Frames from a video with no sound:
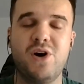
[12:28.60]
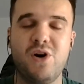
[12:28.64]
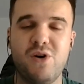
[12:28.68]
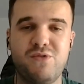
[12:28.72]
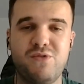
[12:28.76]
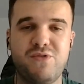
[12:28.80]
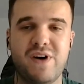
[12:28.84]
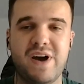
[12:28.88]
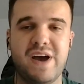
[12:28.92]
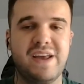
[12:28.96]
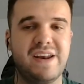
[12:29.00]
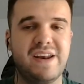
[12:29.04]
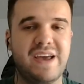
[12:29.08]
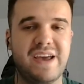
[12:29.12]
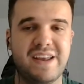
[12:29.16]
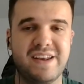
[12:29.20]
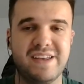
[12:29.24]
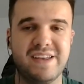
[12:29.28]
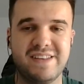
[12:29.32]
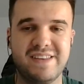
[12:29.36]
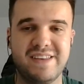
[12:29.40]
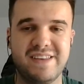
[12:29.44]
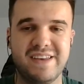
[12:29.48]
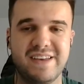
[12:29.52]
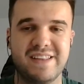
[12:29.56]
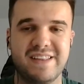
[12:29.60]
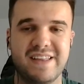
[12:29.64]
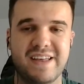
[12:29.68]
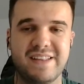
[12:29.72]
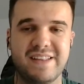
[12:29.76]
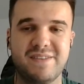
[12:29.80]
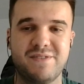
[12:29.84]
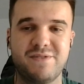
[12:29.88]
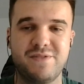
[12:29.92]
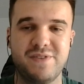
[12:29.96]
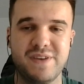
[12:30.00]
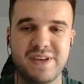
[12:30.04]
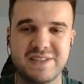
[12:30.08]
don't find anything that
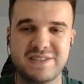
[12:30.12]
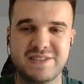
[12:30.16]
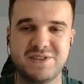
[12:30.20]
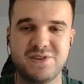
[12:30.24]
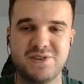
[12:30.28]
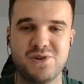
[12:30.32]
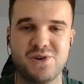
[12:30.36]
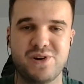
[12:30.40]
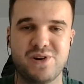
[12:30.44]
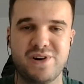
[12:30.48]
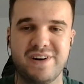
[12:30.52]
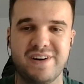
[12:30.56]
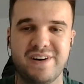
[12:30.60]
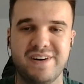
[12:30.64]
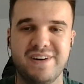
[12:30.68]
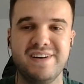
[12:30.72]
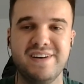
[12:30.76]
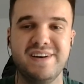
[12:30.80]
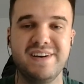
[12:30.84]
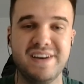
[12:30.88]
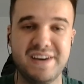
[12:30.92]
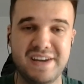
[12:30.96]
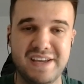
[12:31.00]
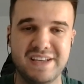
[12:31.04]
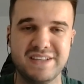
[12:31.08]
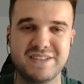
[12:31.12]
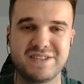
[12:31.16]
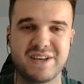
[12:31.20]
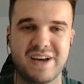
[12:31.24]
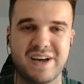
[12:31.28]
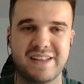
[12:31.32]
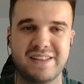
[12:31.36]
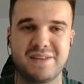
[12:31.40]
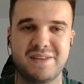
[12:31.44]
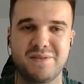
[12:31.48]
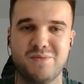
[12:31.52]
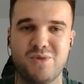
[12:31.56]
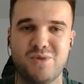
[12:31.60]
fits your needs
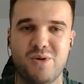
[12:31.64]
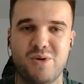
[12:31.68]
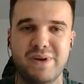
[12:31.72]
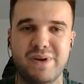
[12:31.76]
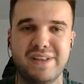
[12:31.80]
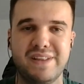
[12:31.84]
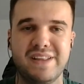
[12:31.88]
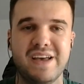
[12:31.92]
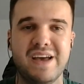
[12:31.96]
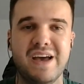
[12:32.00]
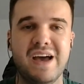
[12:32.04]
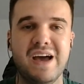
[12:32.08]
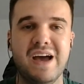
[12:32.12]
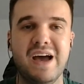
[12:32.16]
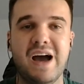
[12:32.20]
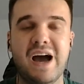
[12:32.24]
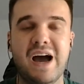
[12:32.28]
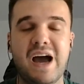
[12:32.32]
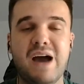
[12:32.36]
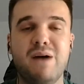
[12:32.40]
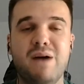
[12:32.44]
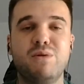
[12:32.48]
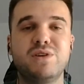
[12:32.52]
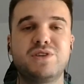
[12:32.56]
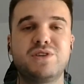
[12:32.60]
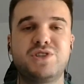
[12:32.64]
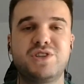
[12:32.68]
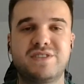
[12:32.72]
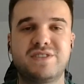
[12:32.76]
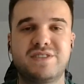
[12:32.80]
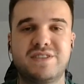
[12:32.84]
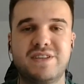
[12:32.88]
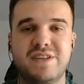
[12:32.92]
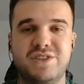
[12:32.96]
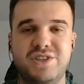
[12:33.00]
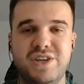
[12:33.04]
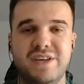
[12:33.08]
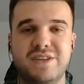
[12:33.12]
at the moment, I would just
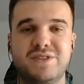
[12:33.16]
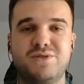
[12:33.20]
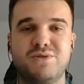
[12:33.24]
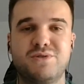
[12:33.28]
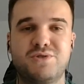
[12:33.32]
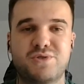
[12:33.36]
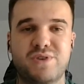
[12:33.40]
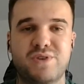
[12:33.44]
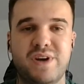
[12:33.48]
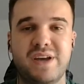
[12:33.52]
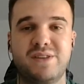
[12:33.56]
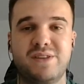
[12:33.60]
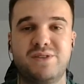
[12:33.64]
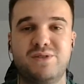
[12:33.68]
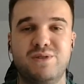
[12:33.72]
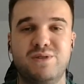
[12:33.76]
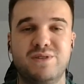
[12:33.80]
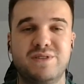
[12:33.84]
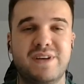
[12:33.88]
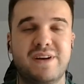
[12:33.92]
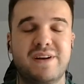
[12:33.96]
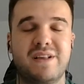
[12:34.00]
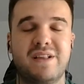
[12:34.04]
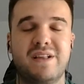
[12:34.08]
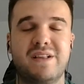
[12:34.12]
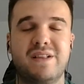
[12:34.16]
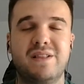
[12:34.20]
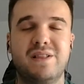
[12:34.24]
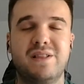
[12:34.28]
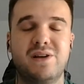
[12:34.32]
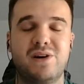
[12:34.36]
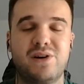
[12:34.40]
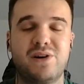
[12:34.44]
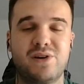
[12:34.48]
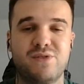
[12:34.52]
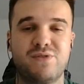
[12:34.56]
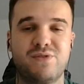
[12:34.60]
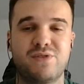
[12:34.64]
suggest to try tools. There are a
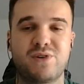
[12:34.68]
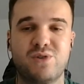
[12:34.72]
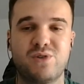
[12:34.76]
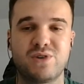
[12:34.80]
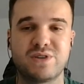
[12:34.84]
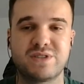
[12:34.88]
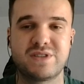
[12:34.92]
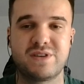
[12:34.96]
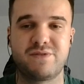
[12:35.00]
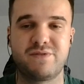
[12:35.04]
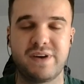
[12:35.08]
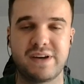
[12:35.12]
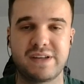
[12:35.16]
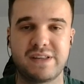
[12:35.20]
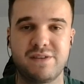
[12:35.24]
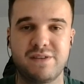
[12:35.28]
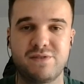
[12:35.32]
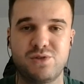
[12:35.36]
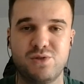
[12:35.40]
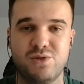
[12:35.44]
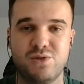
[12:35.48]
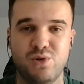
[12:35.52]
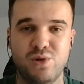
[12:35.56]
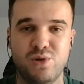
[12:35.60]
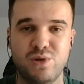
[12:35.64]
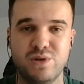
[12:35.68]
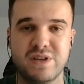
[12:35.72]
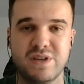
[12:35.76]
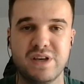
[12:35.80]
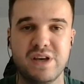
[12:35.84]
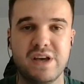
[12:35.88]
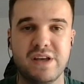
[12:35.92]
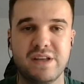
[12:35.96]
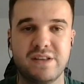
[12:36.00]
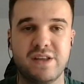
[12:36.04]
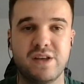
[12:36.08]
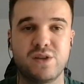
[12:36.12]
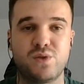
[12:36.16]
lot of cost effective tools
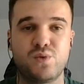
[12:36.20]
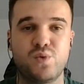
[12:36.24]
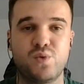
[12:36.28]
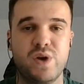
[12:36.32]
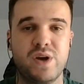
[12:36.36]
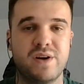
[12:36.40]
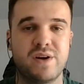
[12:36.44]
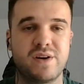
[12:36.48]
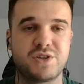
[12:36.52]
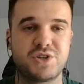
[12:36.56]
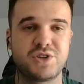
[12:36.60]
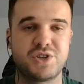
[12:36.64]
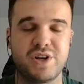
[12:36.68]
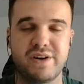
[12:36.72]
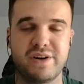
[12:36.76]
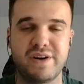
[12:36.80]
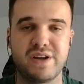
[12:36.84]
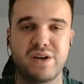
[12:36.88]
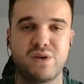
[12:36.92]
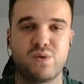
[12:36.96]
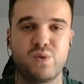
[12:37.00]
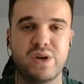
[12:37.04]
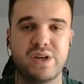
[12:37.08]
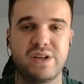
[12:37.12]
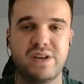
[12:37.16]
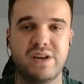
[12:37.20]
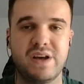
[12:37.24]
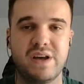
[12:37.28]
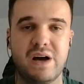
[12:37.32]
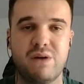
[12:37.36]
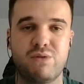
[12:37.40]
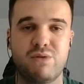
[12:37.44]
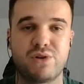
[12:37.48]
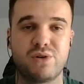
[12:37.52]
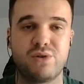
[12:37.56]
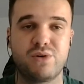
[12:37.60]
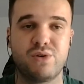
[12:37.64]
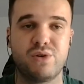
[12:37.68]
that we are sharing with
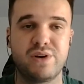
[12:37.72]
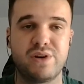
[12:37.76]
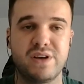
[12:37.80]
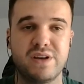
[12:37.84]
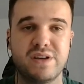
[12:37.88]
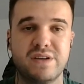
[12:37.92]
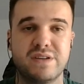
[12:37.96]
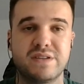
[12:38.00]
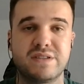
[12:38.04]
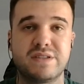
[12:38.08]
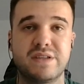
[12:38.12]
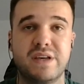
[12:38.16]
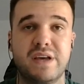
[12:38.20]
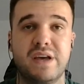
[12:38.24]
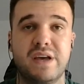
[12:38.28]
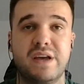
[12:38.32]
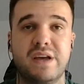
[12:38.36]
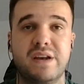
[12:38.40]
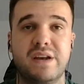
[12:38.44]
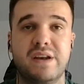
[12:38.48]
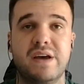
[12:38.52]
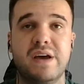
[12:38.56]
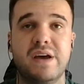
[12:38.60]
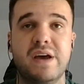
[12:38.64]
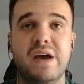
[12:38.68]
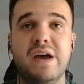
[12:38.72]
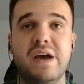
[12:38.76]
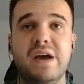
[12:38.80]
our audience, and